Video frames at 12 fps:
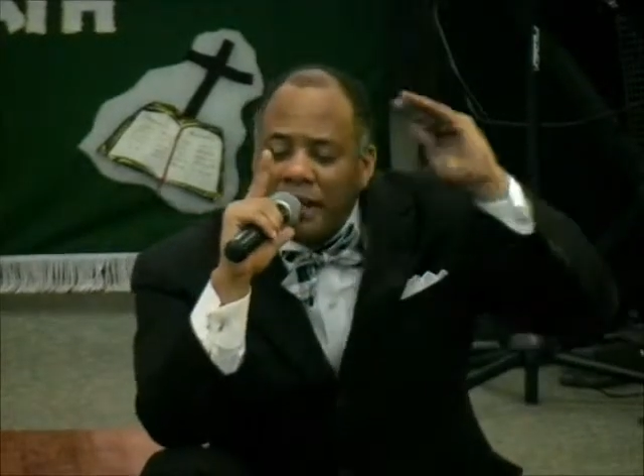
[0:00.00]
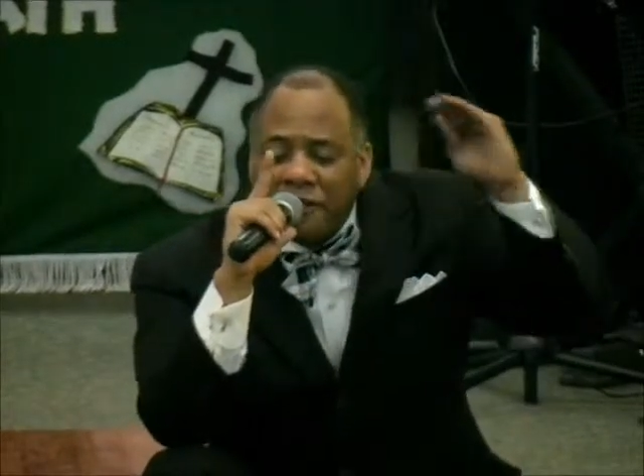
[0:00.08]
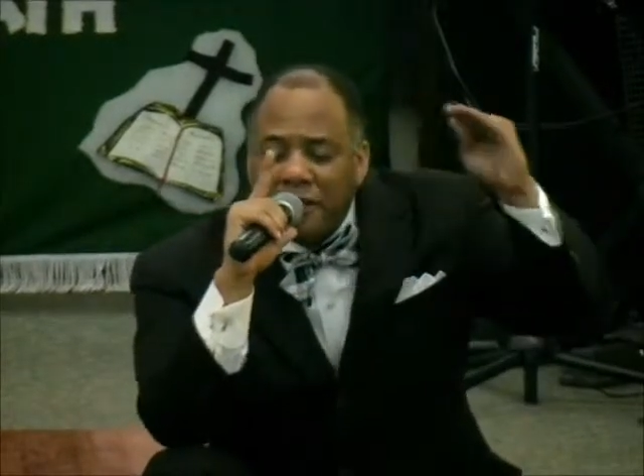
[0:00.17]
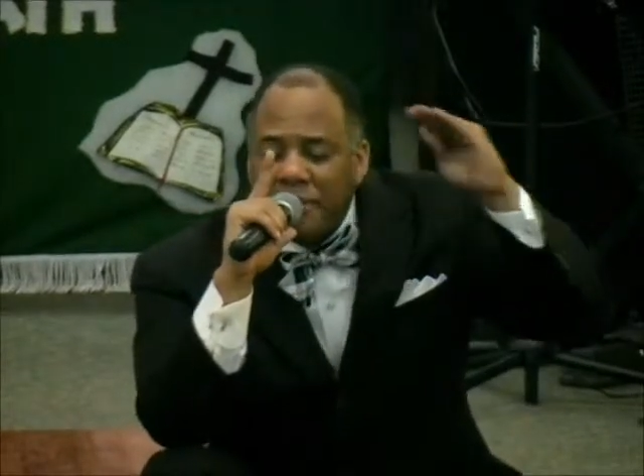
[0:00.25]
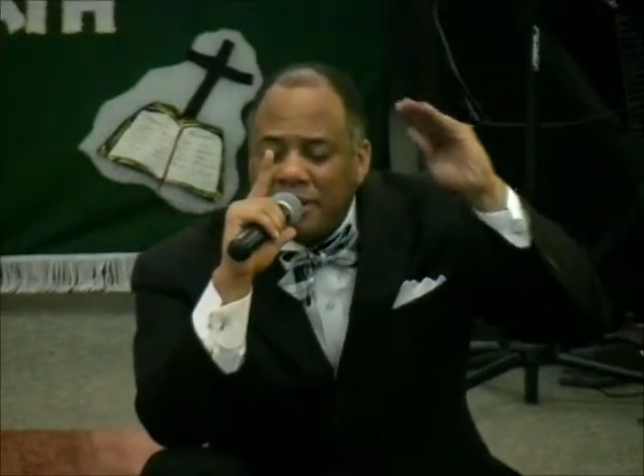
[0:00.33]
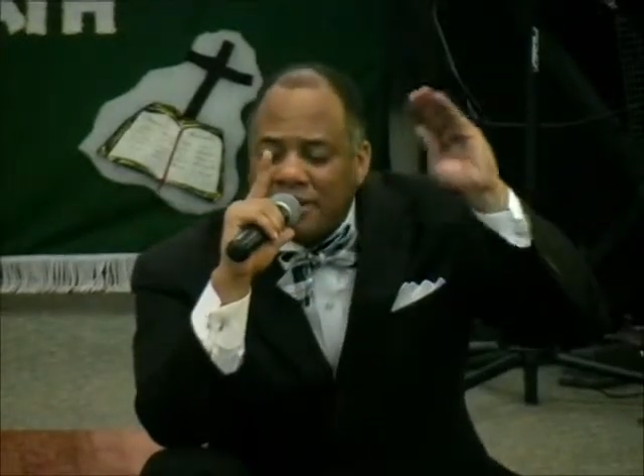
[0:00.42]

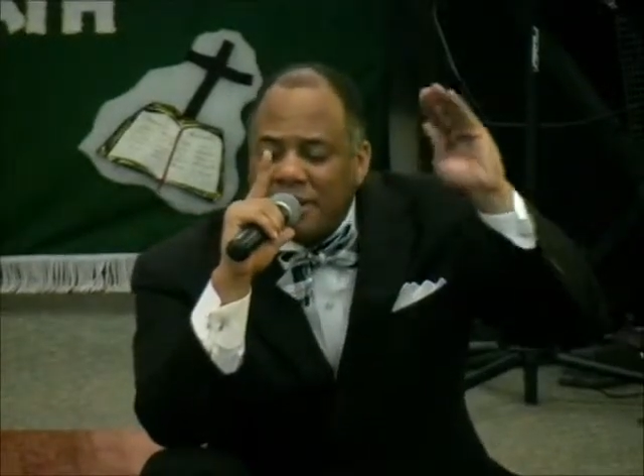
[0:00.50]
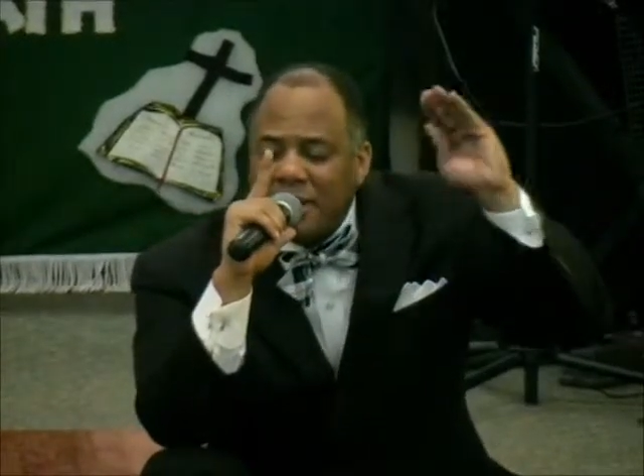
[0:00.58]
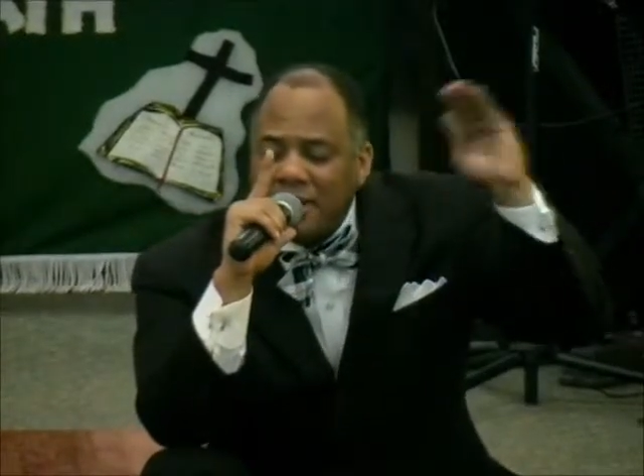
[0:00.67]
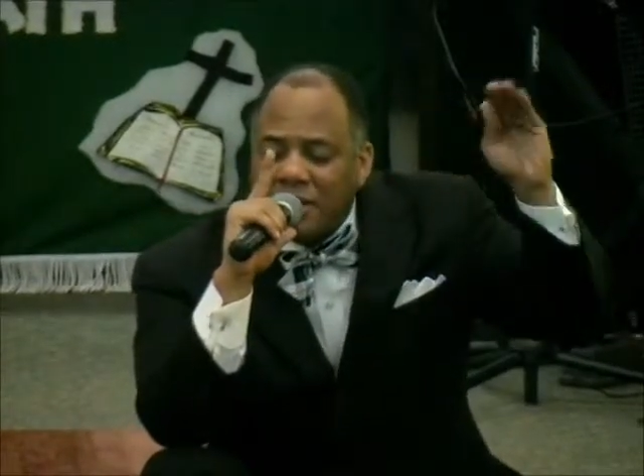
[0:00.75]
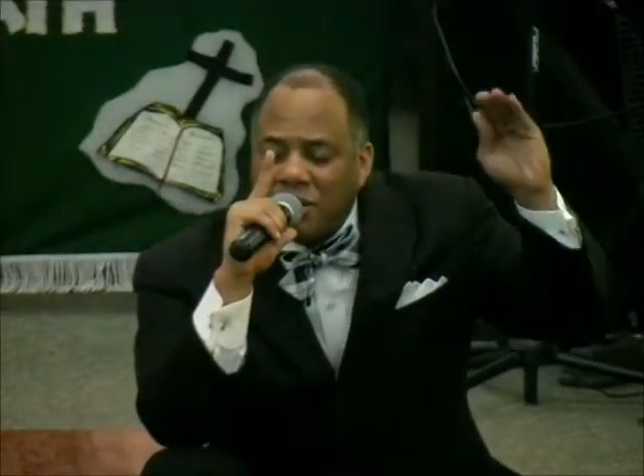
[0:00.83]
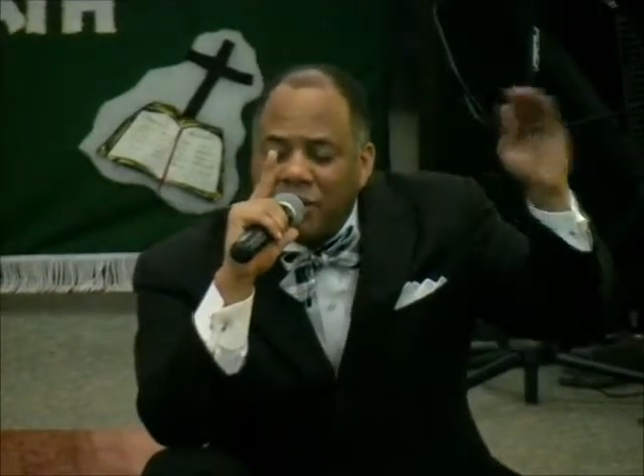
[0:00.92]
from a C
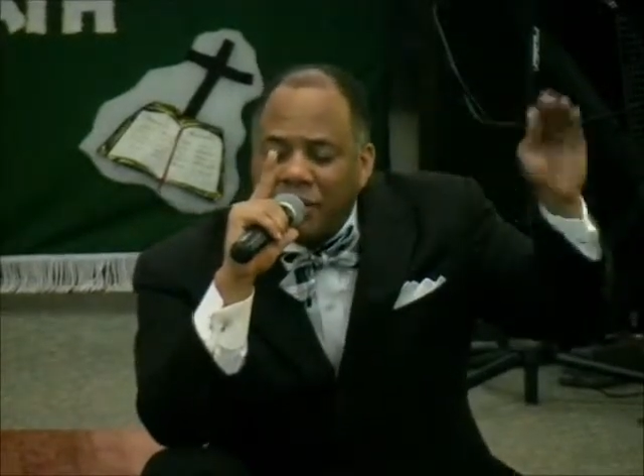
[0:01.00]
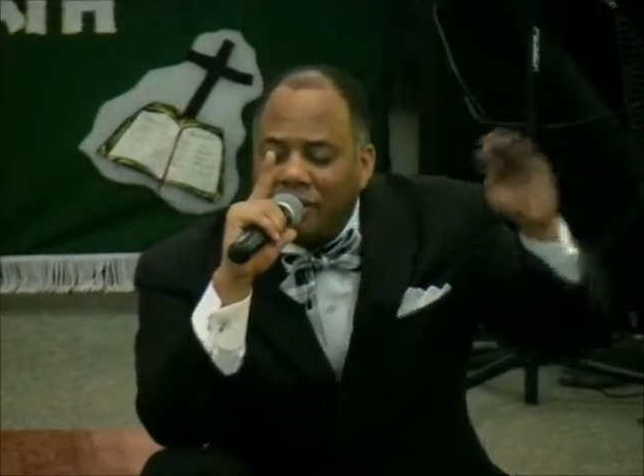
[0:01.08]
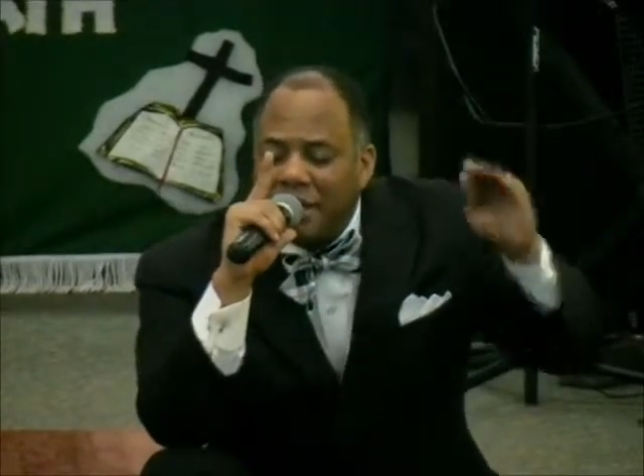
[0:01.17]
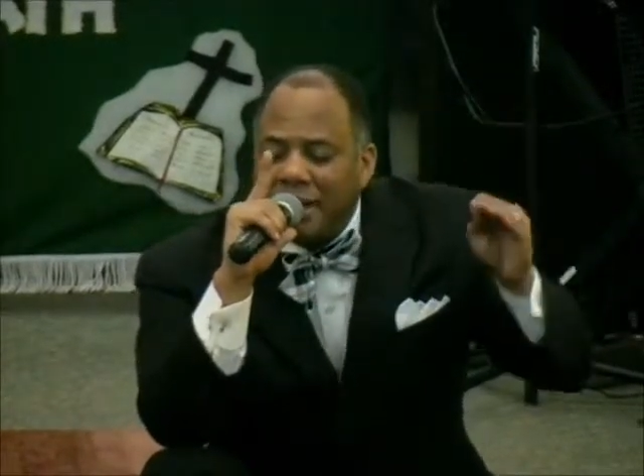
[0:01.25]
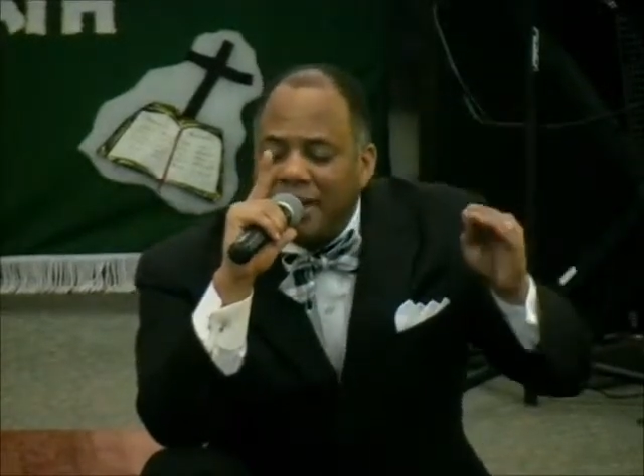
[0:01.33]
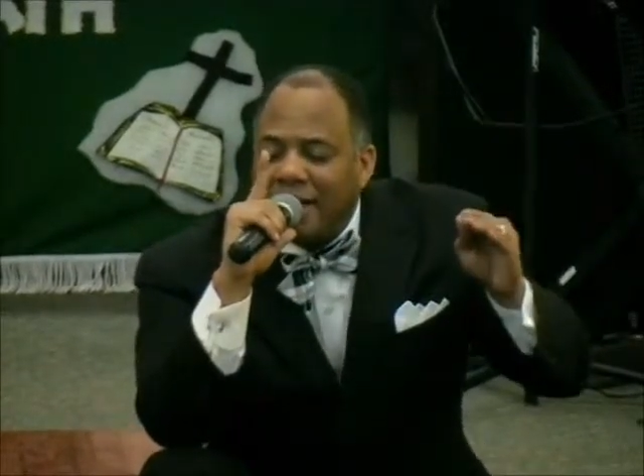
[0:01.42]
to a
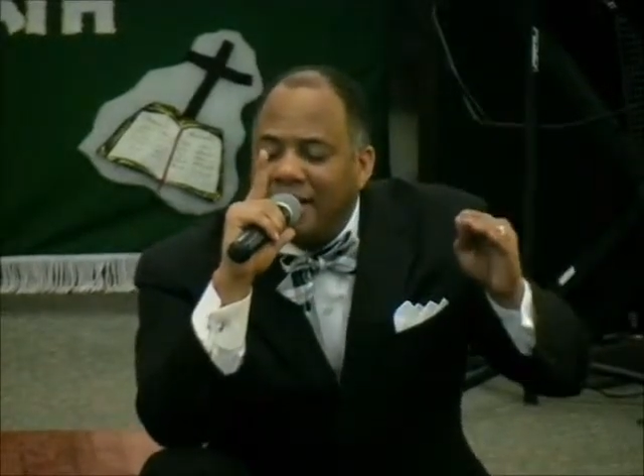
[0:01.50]
B.